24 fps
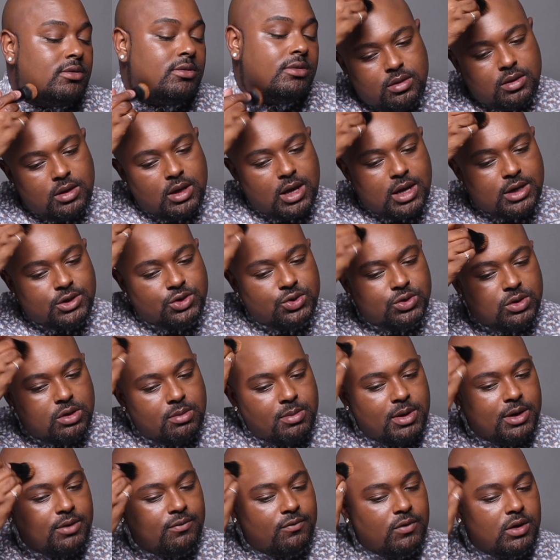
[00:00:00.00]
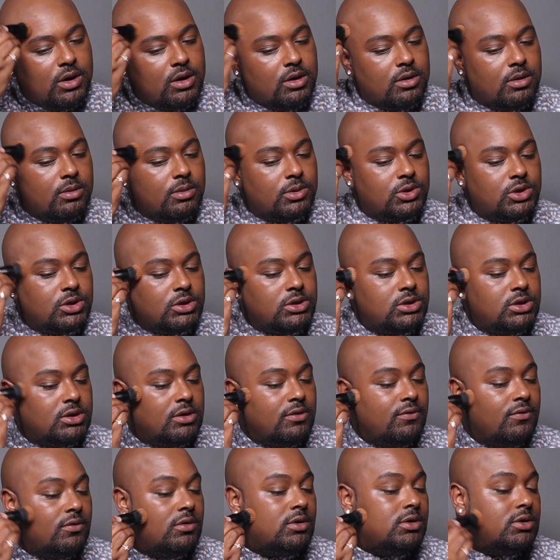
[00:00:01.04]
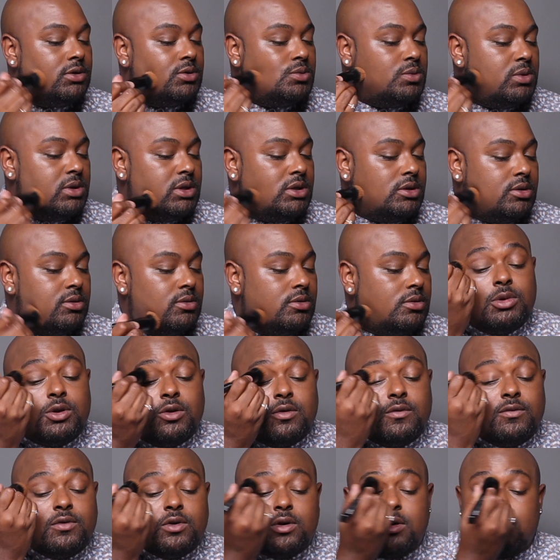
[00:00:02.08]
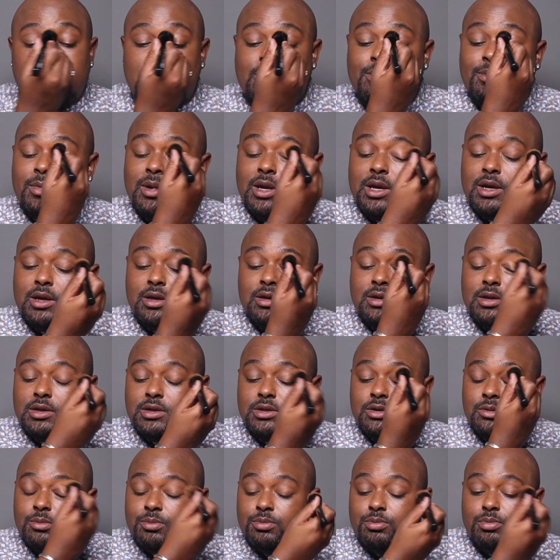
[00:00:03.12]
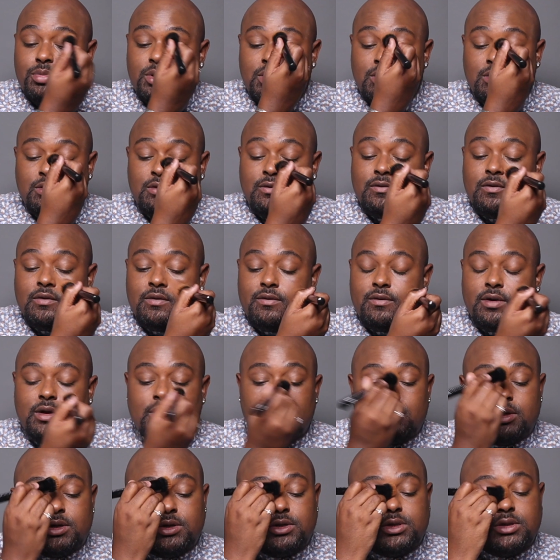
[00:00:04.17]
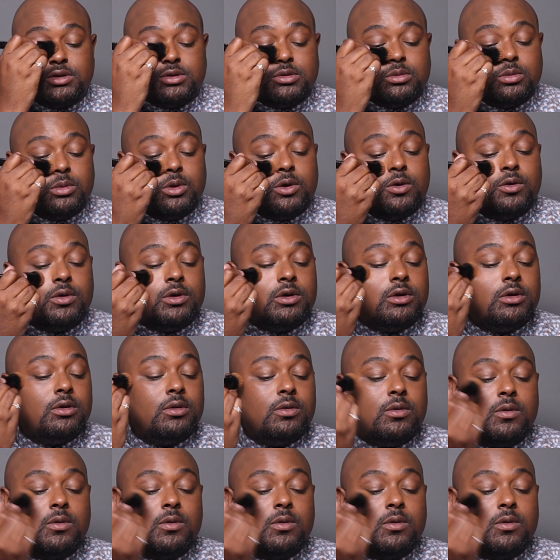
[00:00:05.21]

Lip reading: And the actual amount of coverage is different as well. But overall, man, these are beautiful foundations from Koh Gen Do.